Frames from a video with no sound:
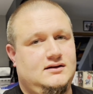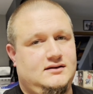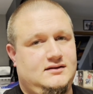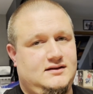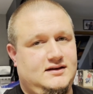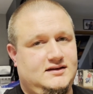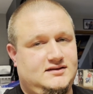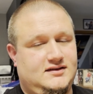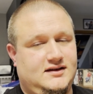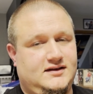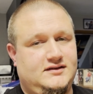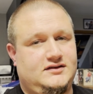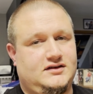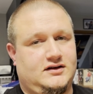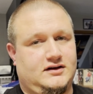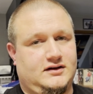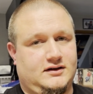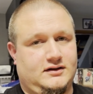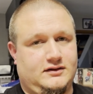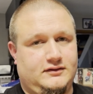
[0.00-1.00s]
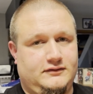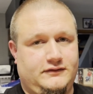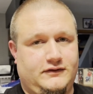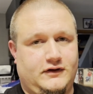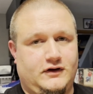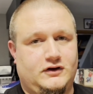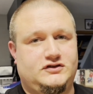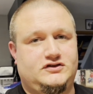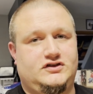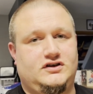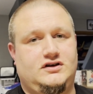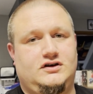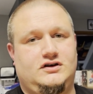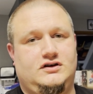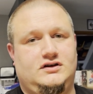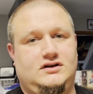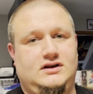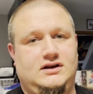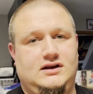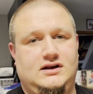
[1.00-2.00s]
These things are
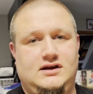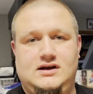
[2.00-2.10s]
versatile.